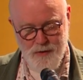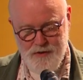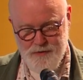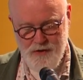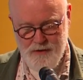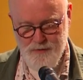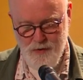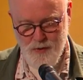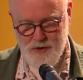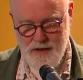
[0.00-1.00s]
of his village
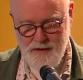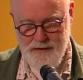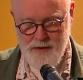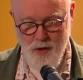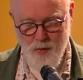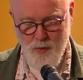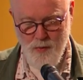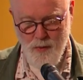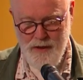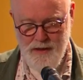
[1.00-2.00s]
views are in
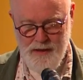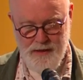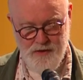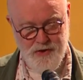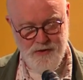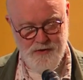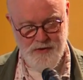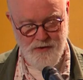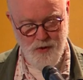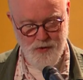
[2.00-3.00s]
no way
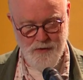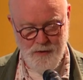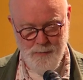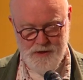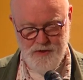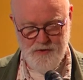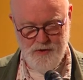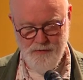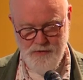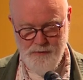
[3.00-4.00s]
innocent, neutral
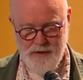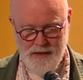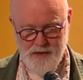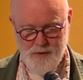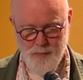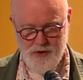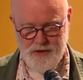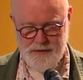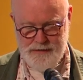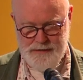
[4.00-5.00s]
depictions of the related spot.